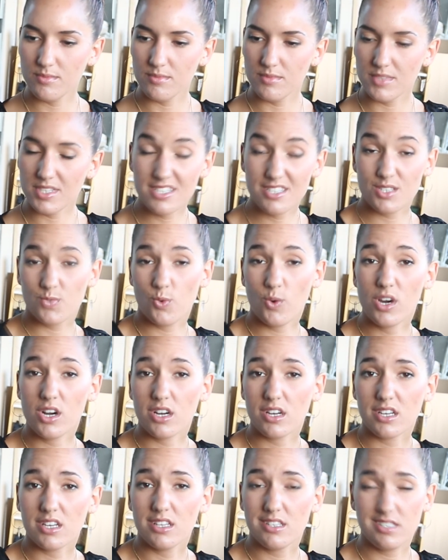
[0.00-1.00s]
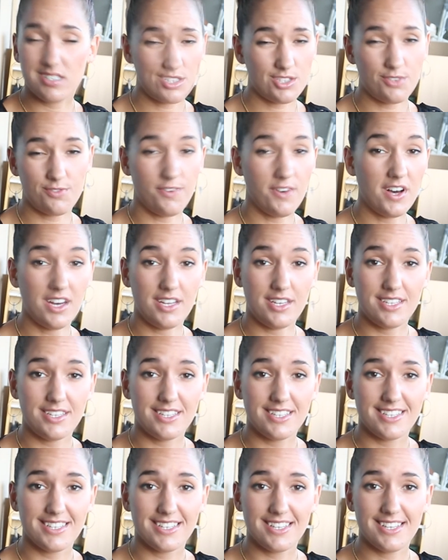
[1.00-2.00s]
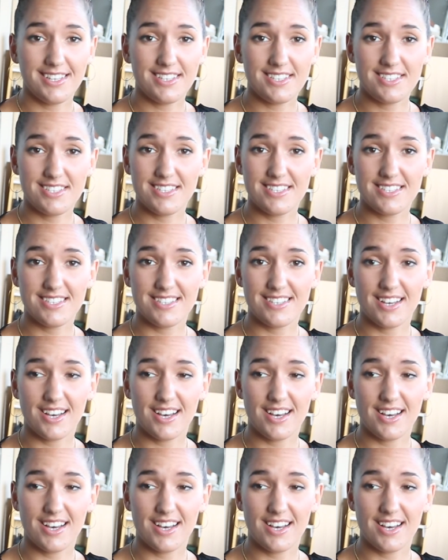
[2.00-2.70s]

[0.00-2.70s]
this is work and this is fun. And this is